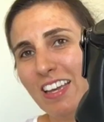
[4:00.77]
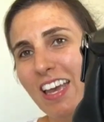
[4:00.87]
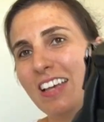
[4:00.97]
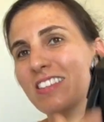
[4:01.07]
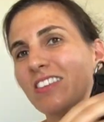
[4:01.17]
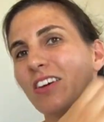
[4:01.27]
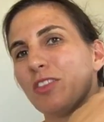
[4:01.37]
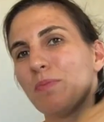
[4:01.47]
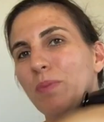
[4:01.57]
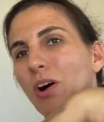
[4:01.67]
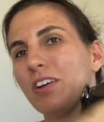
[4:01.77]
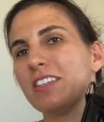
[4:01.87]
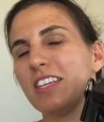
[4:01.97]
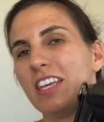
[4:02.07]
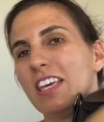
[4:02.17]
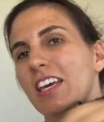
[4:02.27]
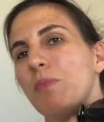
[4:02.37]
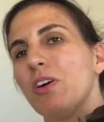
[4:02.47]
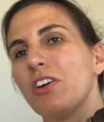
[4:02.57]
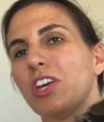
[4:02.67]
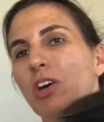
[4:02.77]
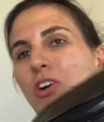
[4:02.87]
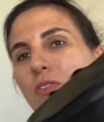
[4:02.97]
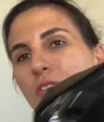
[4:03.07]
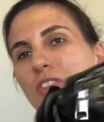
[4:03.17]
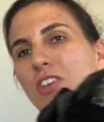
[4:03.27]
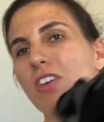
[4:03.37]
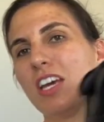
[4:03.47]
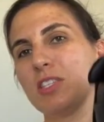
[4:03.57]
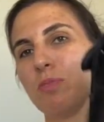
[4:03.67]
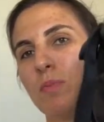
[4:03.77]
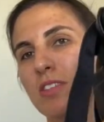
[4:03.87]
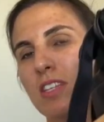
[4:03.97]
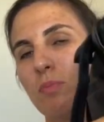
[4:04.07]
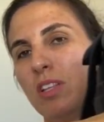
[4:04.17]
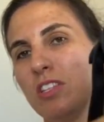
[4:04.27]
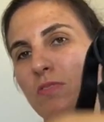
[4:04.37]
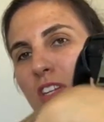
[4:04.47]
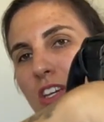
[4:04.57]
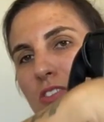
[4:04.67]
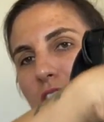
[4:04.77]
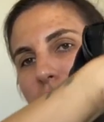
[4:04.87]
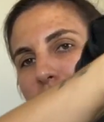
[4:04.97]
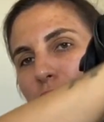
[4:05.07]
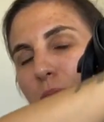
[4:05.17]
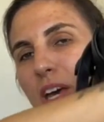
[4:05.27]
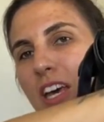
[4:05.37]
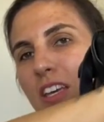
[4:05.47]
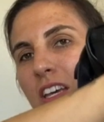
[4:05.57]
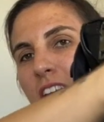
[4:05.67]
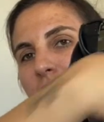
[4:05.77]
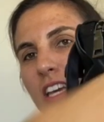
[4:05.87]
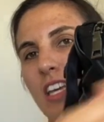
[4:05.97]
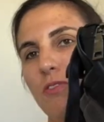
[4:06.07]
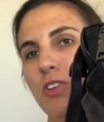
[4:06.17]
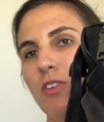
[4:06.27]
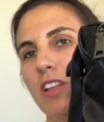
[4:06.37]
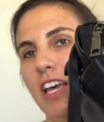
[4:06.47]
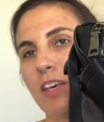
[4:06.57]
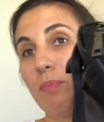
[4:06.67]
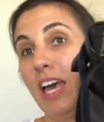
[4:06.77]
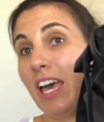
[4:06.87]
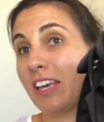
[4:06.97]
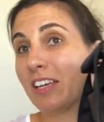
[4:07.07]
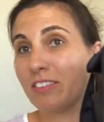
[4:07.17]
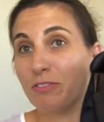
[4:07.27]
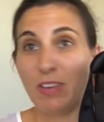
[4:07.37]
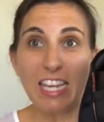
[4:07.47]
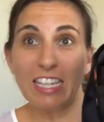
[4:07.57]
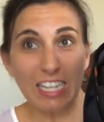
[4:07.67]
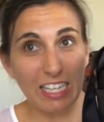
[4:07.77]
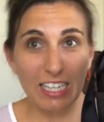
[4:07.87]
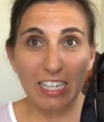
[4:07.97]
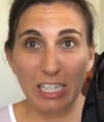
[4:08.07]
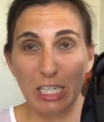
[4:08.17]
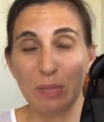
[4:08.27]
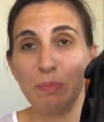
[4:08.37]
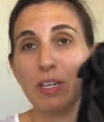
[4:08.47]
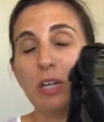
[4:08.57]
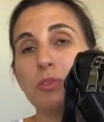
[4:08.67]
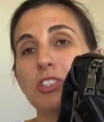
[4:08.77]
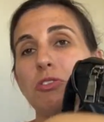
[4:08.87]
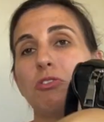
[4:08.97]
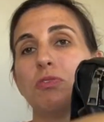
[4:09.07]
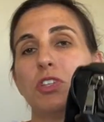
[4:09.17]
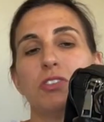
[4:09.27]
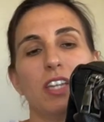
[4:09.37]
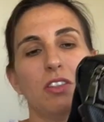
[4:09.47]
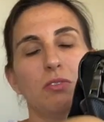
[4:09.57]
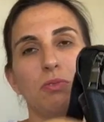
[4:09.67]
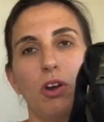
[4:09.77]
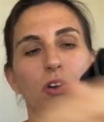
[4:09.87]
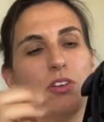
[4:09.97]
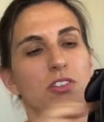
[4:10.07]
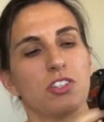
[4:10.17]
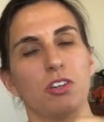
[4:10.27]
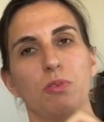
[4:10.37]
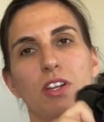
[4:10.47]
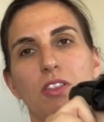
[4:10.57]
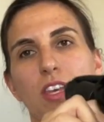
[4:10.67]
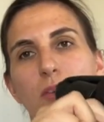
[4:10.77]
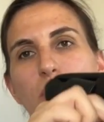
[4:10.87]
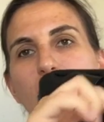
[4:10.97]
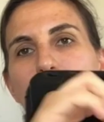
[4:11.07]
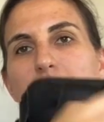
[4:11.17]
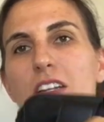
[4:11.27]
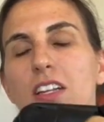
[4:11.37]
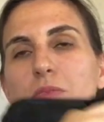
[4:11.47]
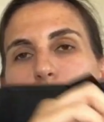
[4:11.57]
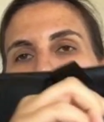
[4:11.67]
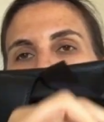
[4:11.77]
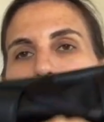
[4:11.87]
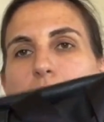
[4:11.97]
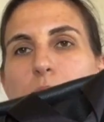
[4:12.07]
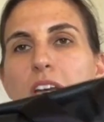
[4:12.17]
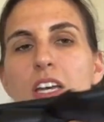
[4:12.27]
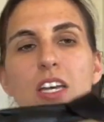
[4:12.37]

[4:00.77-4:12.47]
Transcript: Yeah, so it's got the pocket here. I'm not going to go over everything. You guys have probably seen millions of videos of the Azaria bag if you're like a bag fiend like I am, but I will do a review down the road and show you what I think about it and pack it up.